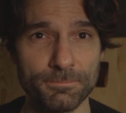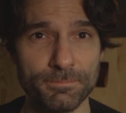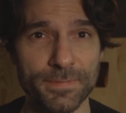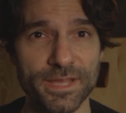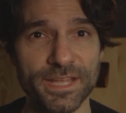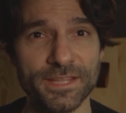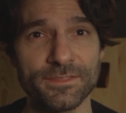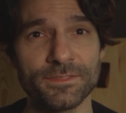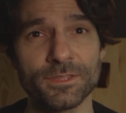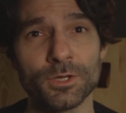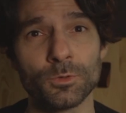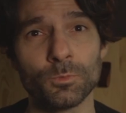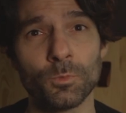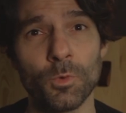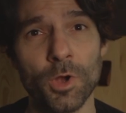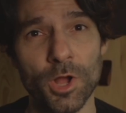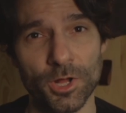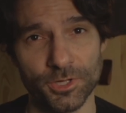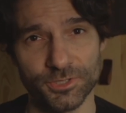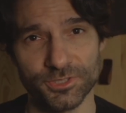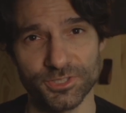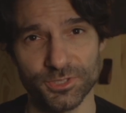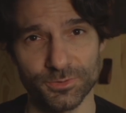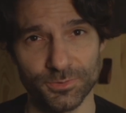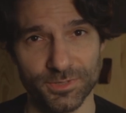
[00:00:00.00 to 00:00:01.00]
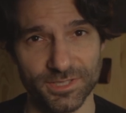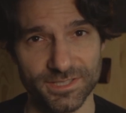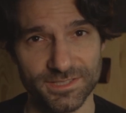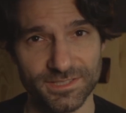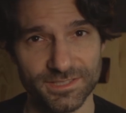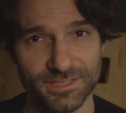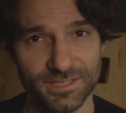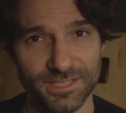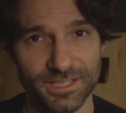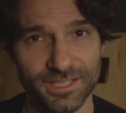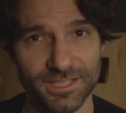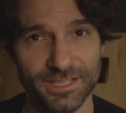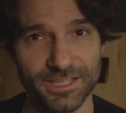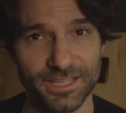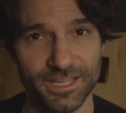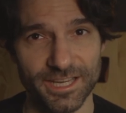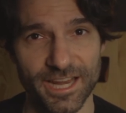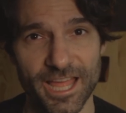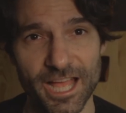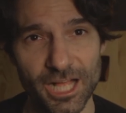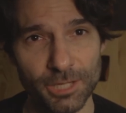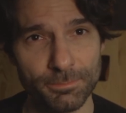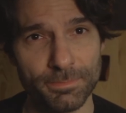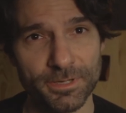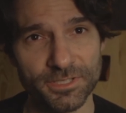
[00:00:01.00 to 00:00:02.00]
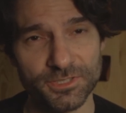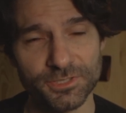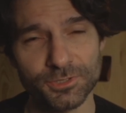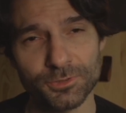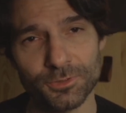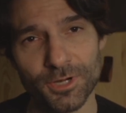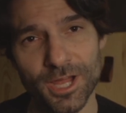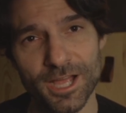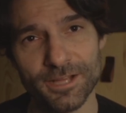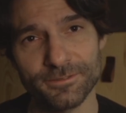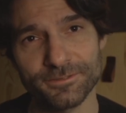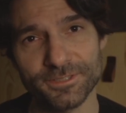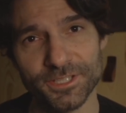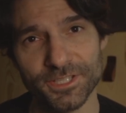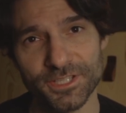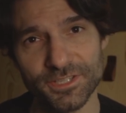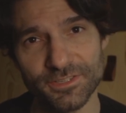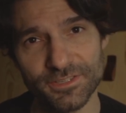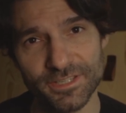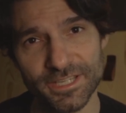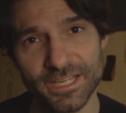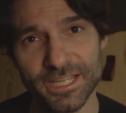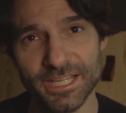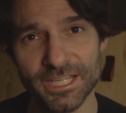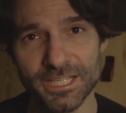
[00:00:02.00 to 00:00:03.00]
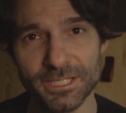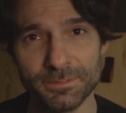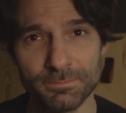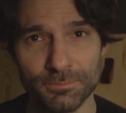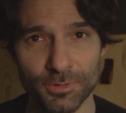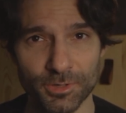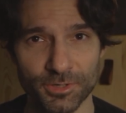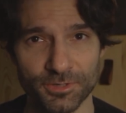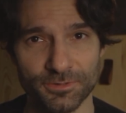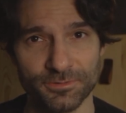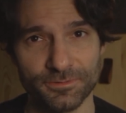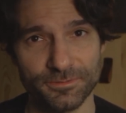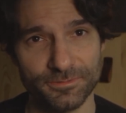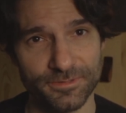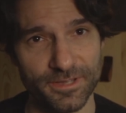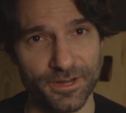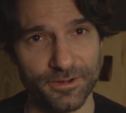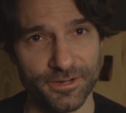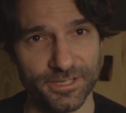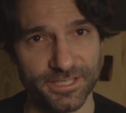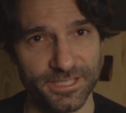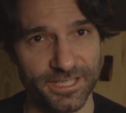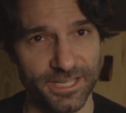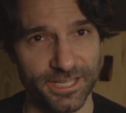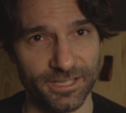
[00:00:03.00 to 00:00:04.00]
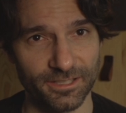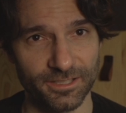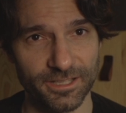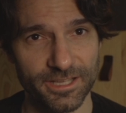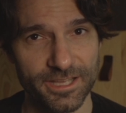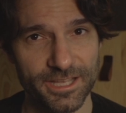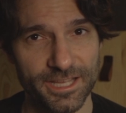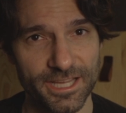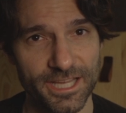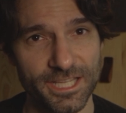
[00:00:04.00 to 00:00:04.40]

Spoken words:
mean the world to us and help us craft a unique modern fairy tale